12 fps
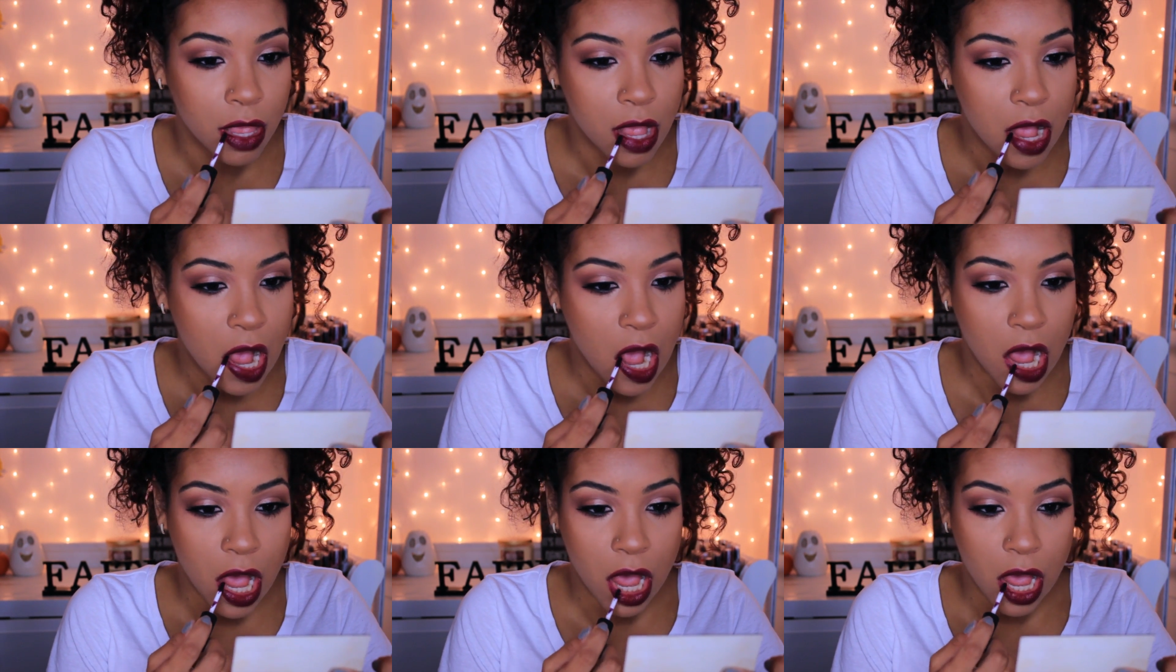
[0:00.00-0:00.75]

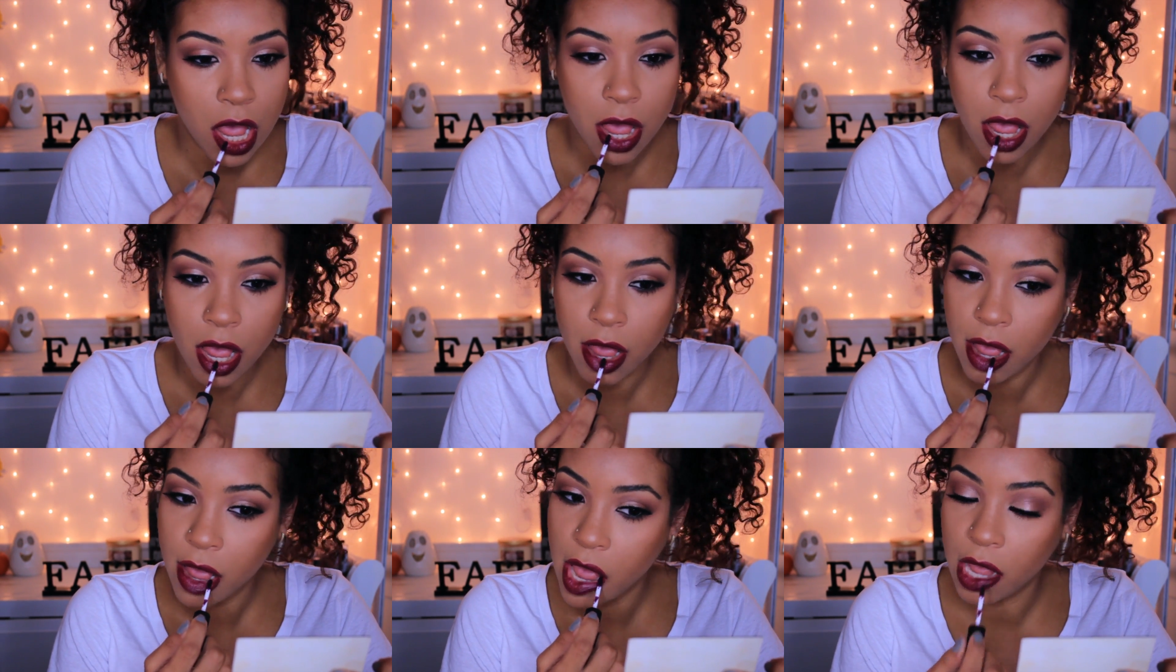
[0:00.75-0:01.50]
No, I'm
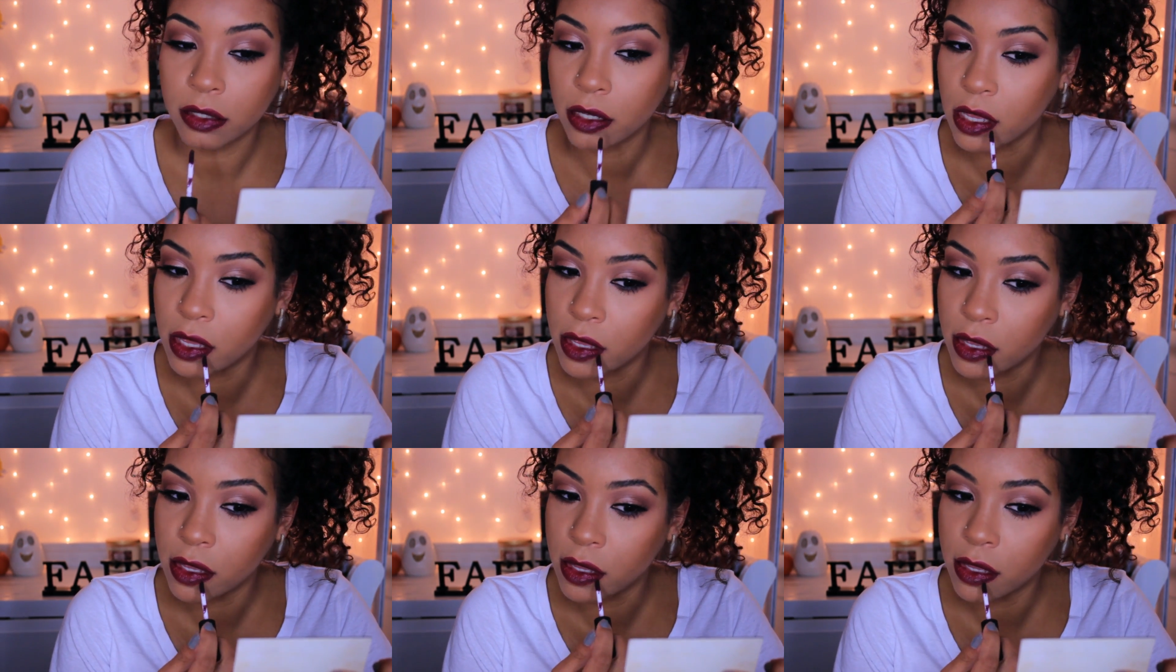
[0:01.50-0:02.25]
obsessed.
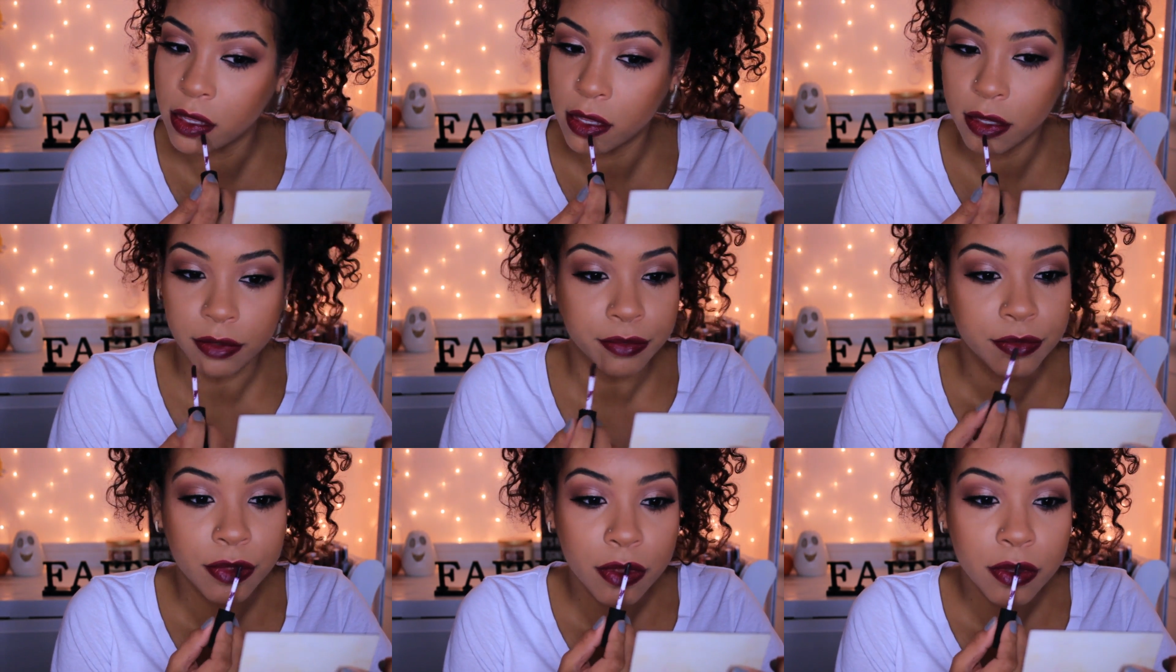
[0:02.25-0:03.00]
Once it
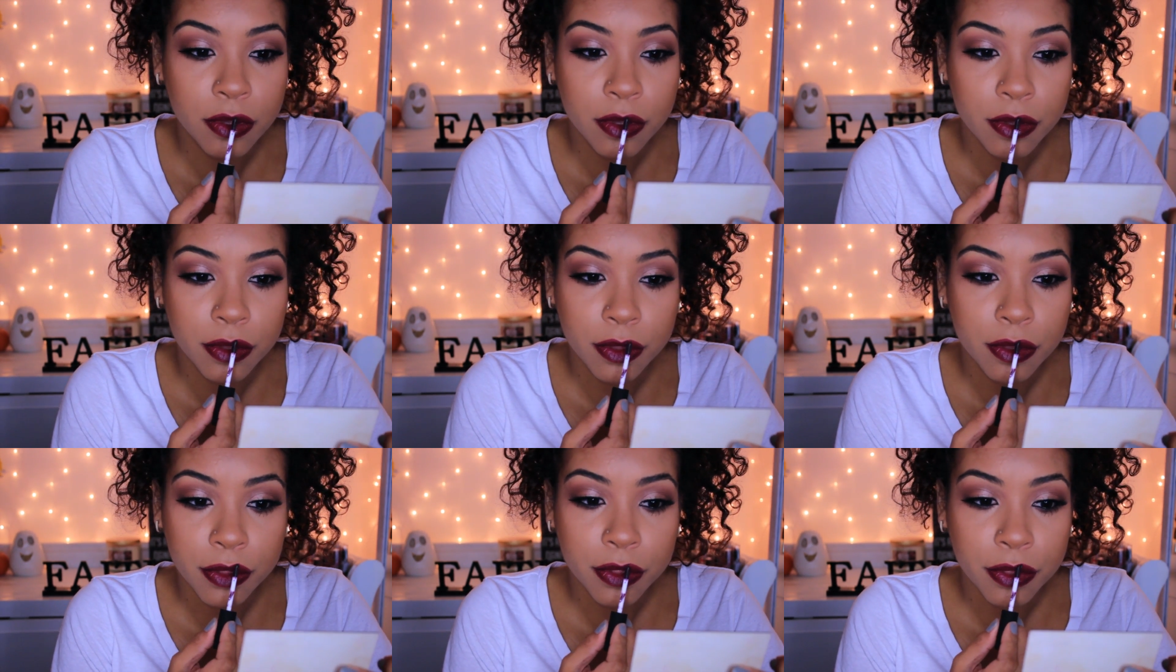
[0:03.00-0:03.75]
dries, this color
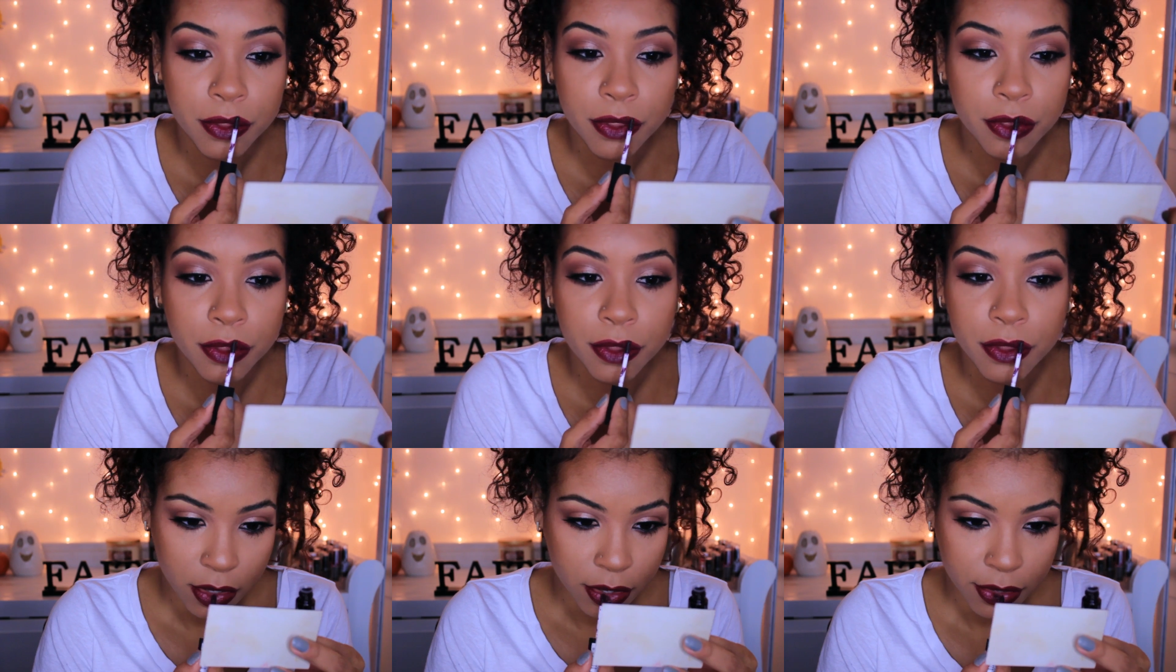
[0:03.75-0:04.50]
is amazing, and I
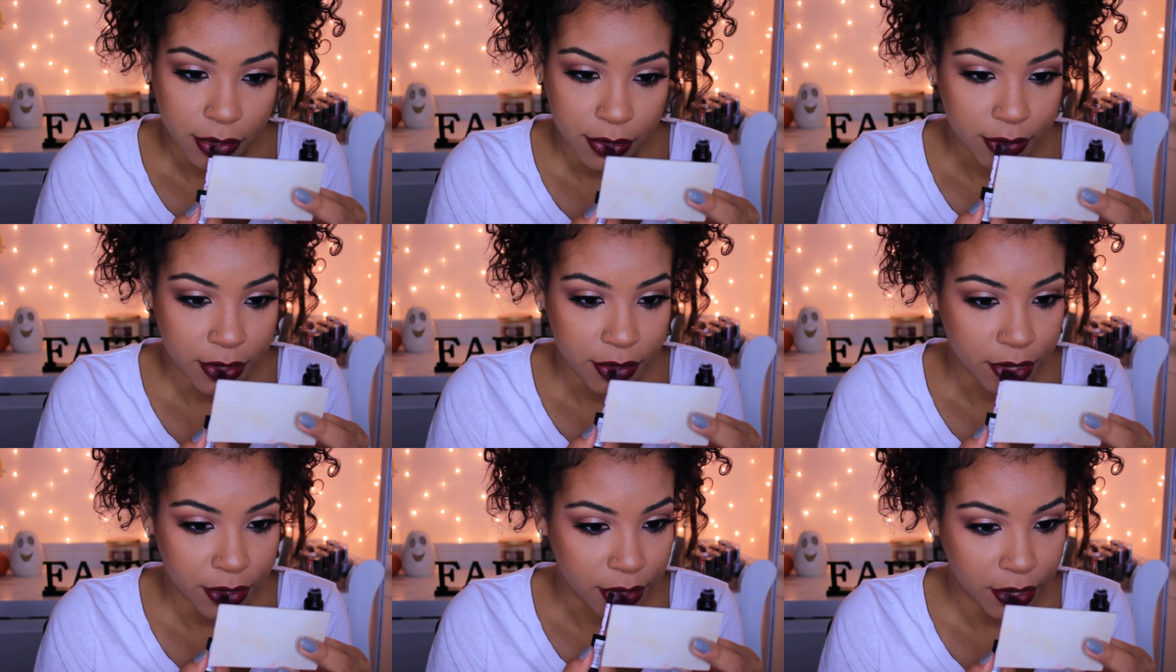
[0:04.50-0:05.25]
did two
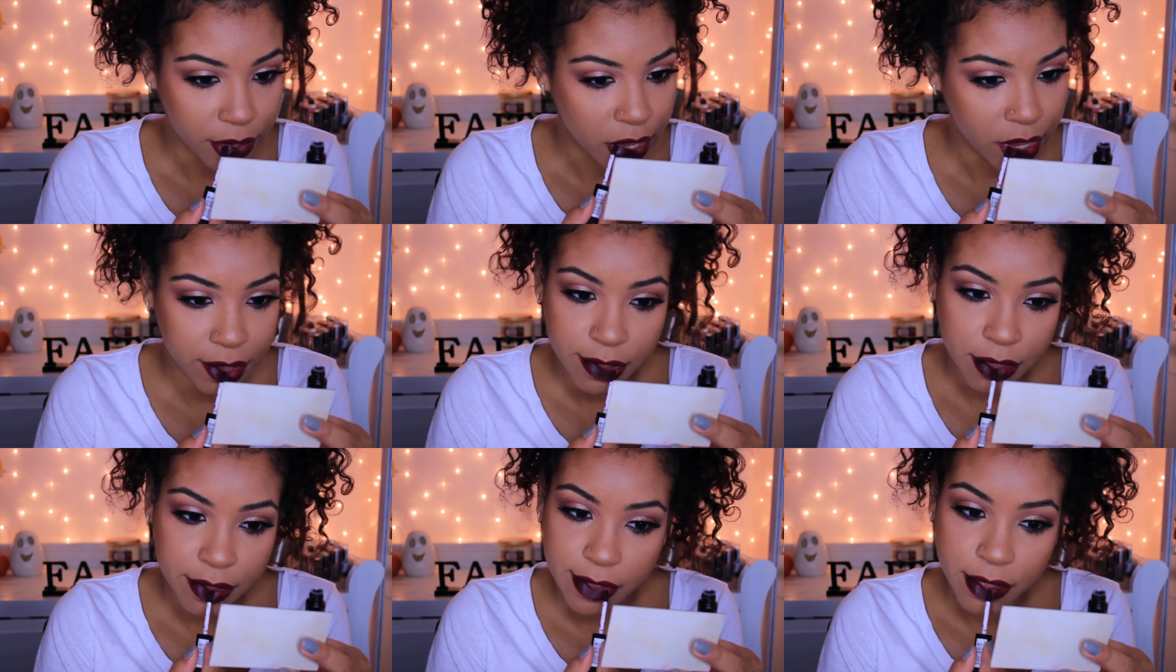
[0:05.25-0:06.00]
layers of it,
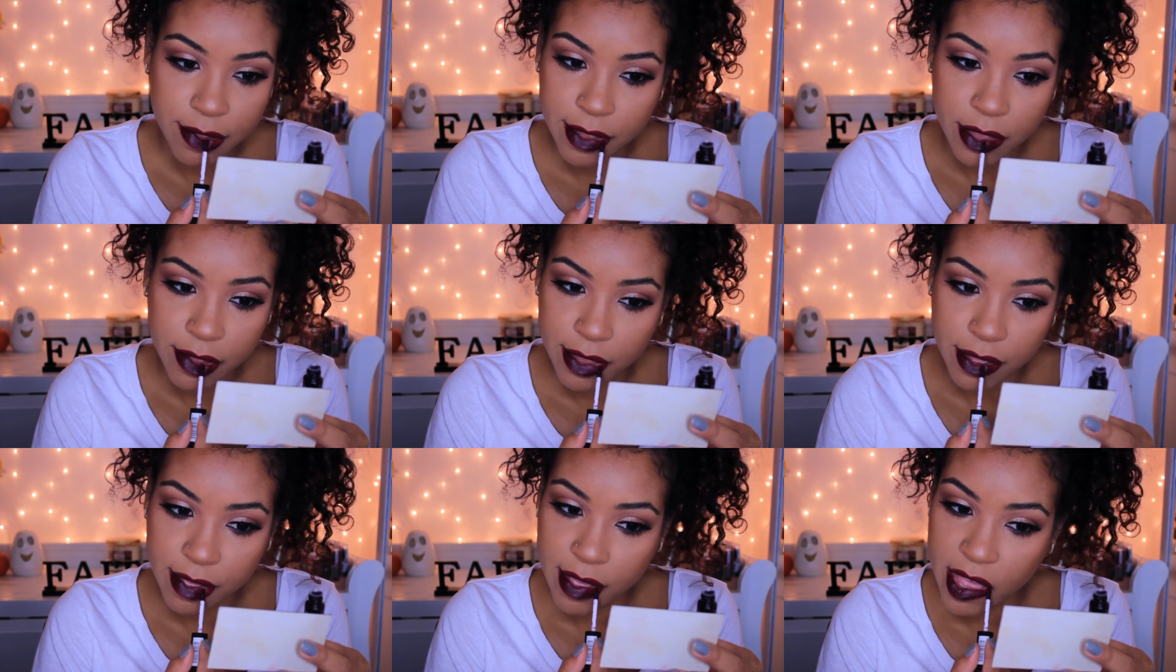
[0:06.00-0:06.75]

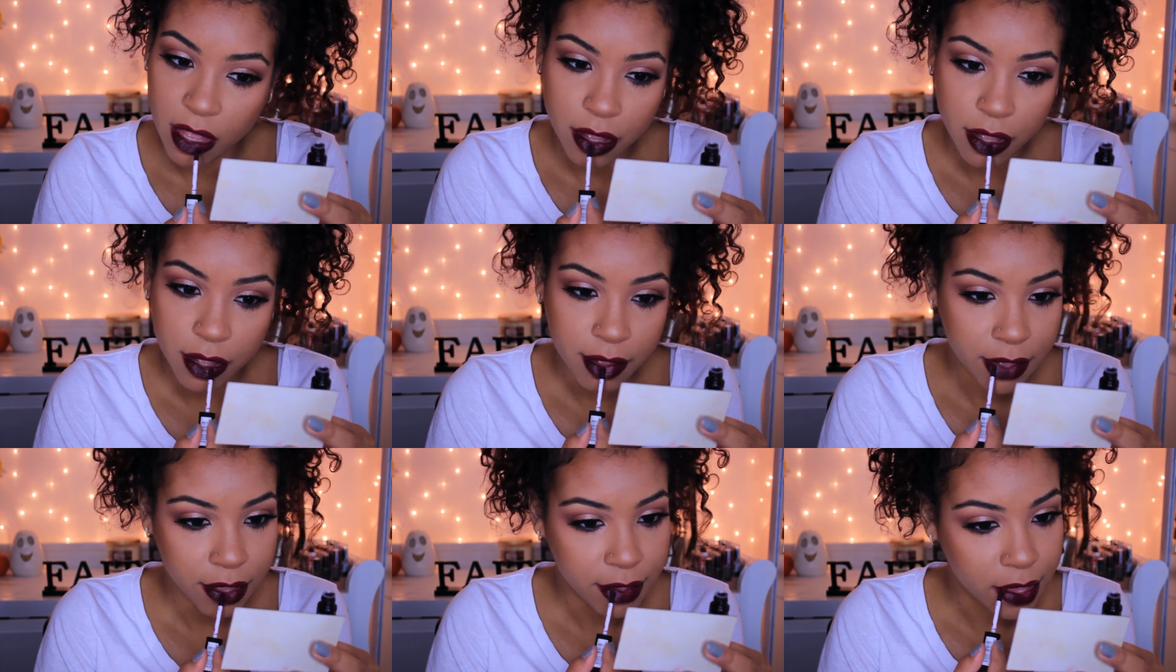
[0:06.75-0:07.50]
and that's
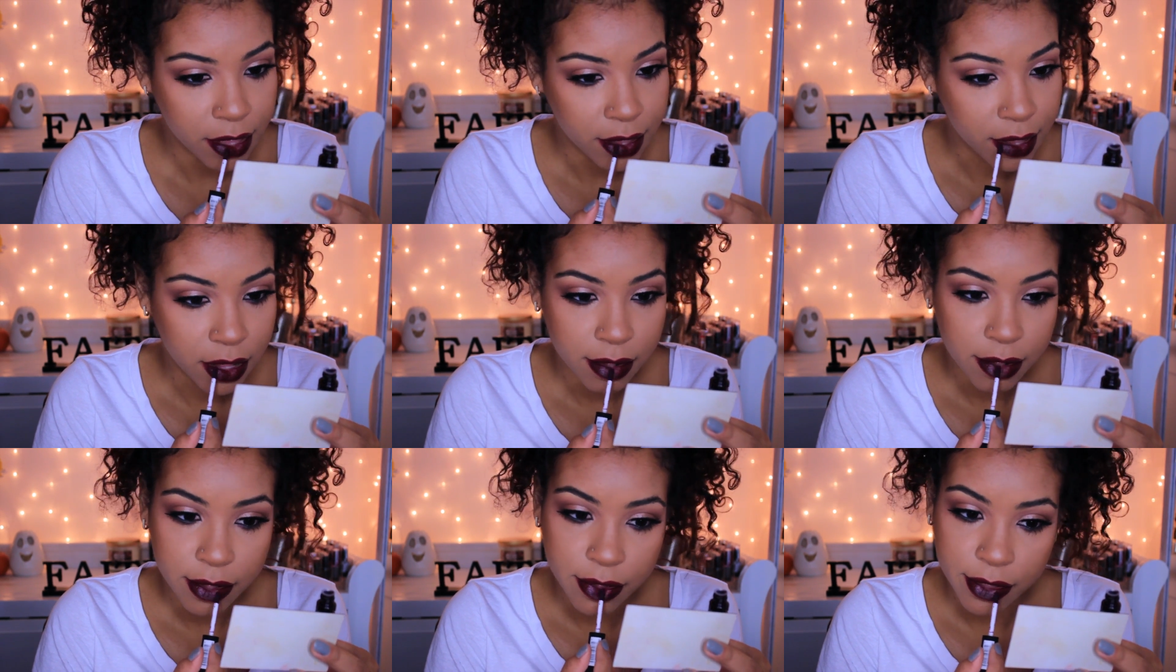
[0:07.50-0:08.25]
pretty much
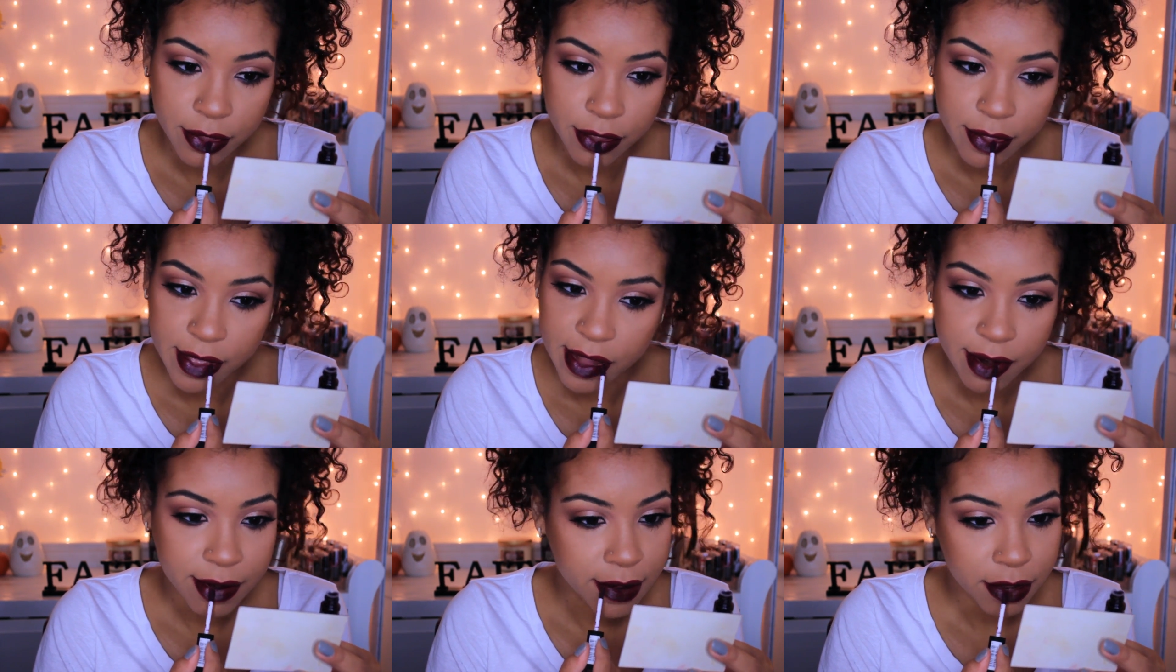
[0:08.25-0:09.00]
it for my makeup.